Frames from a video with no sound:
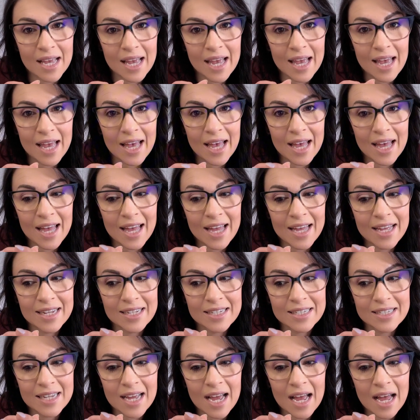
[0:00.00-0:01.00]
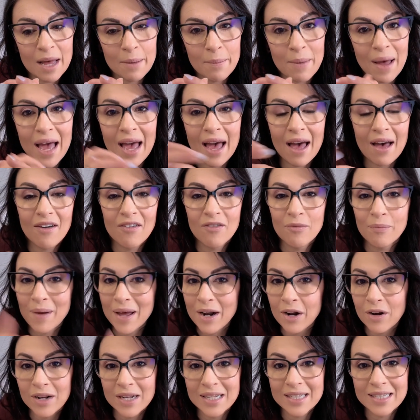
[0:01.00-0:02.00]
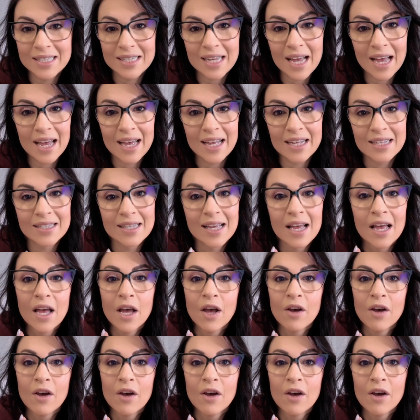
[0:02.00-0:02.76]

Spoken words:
And I have better insights